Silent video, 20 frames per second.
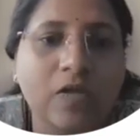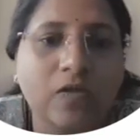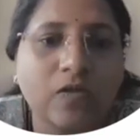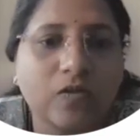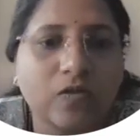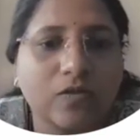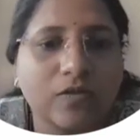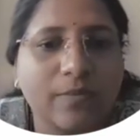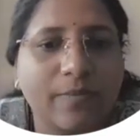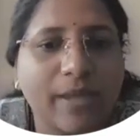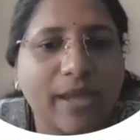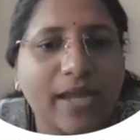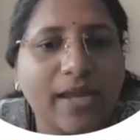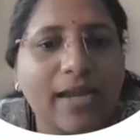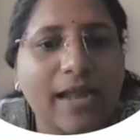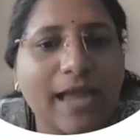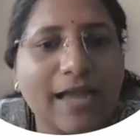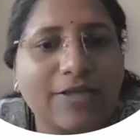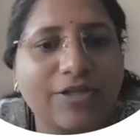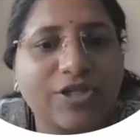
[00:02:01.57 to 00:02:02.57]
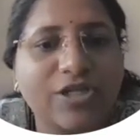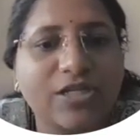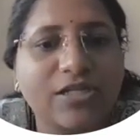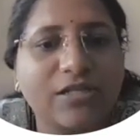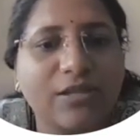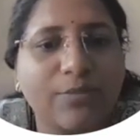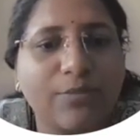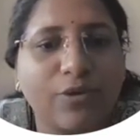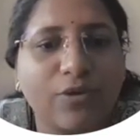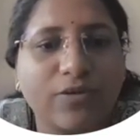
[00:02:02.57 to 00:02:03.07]
So the main action
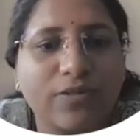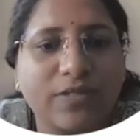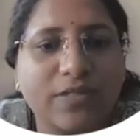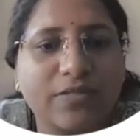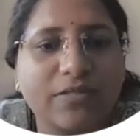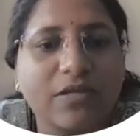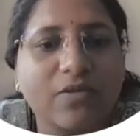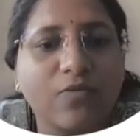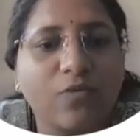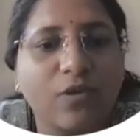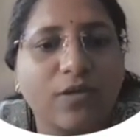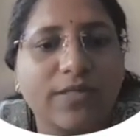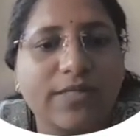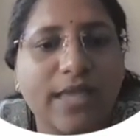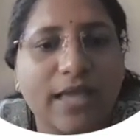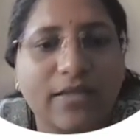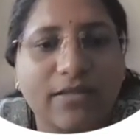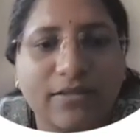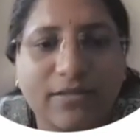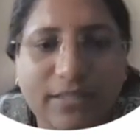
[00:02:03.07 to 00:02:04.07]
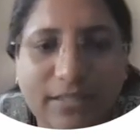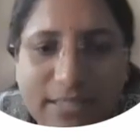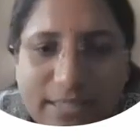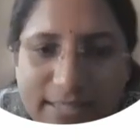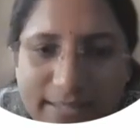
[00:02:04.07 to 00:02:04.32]
in the processing was either it is